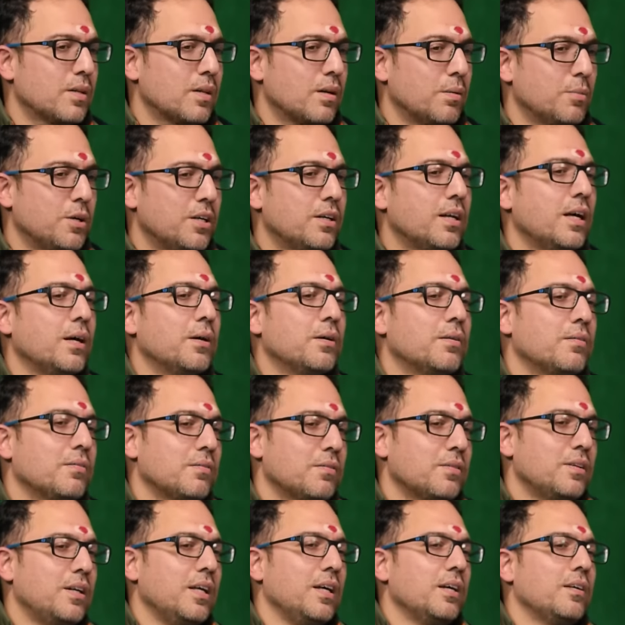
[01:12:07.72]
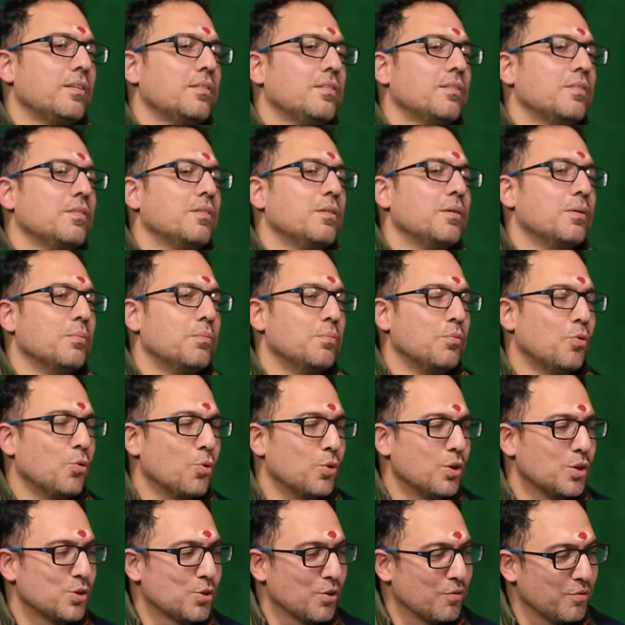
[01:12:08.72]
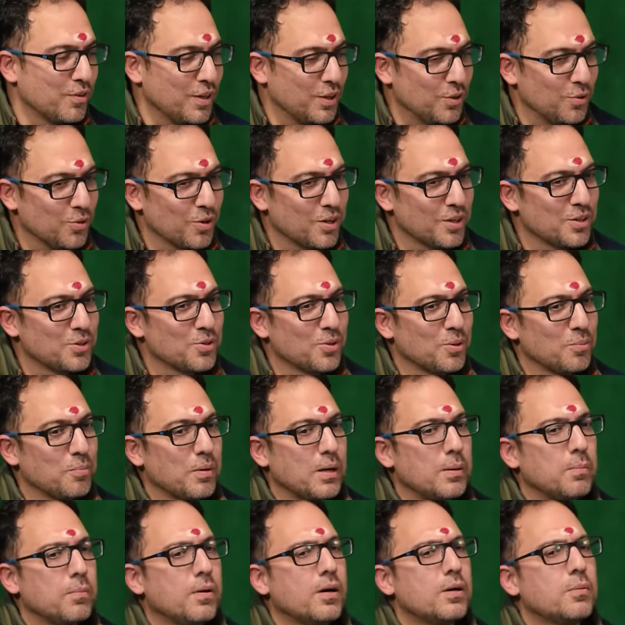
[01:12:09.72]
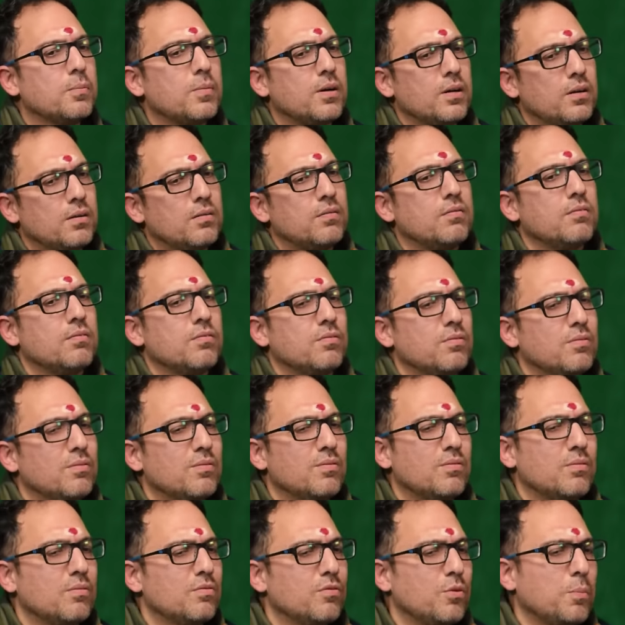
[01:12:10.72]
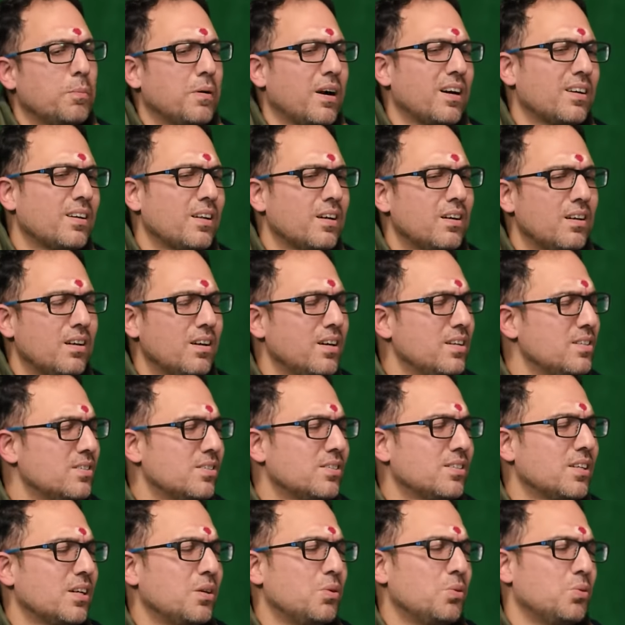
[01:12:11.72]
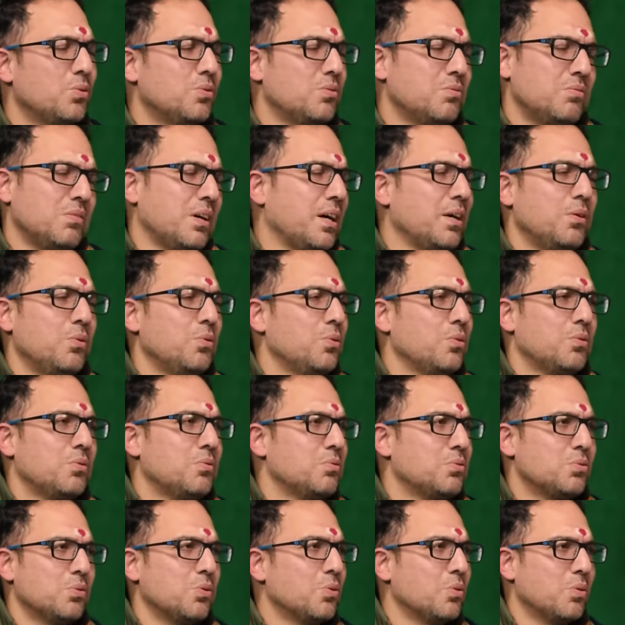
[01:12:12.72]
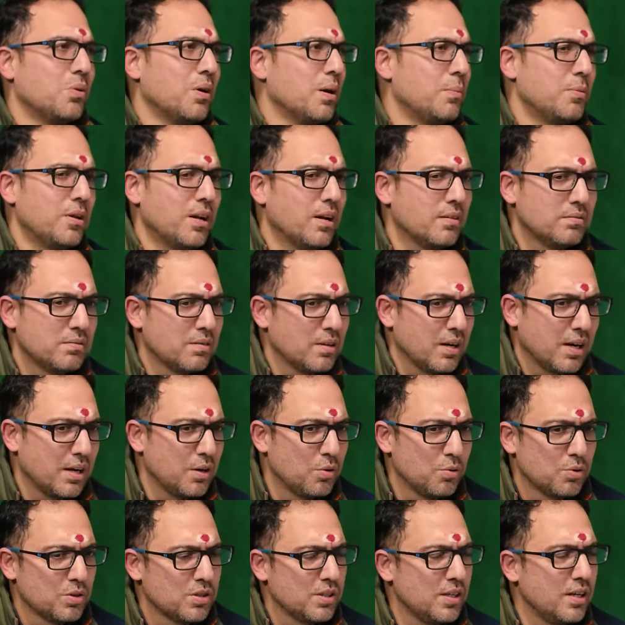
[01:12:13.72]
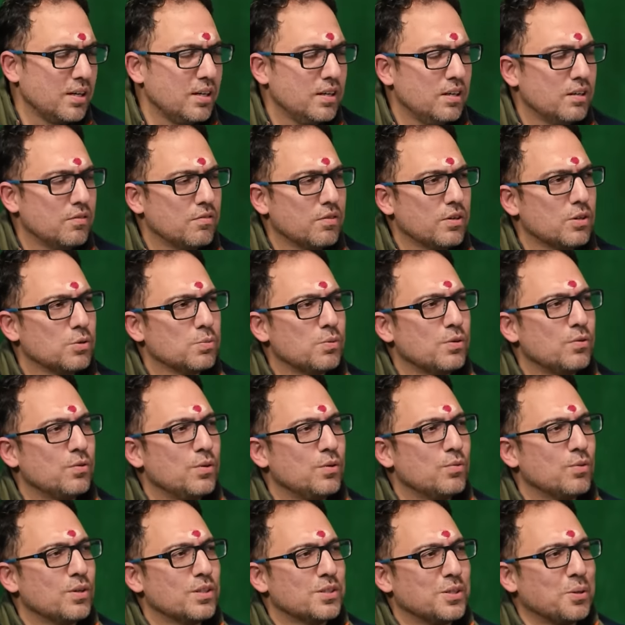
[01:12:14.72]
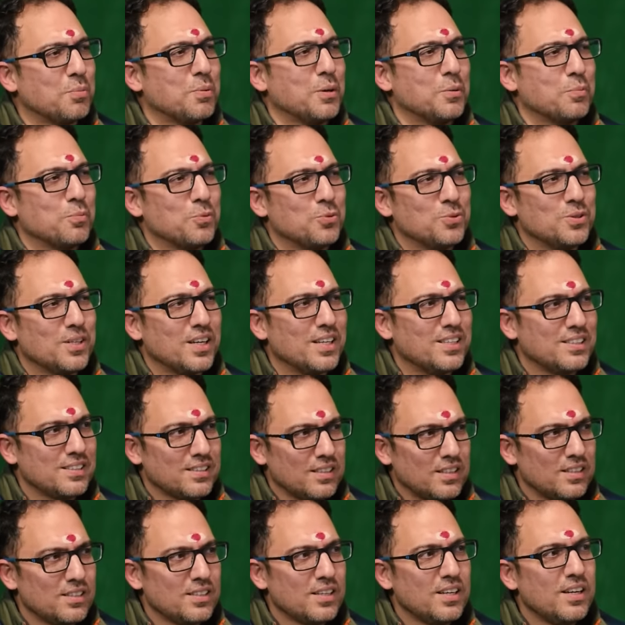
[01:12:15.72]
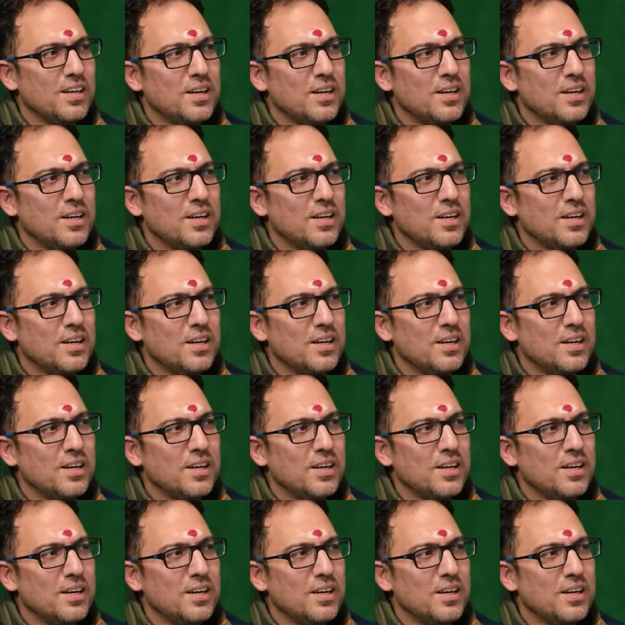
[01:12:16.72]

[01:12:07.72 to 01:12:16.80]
I mean, take the onus of ignorance on my part, but for practical reasons, I don't know. Right. I mean, I don't see any difference between worship and puja as such.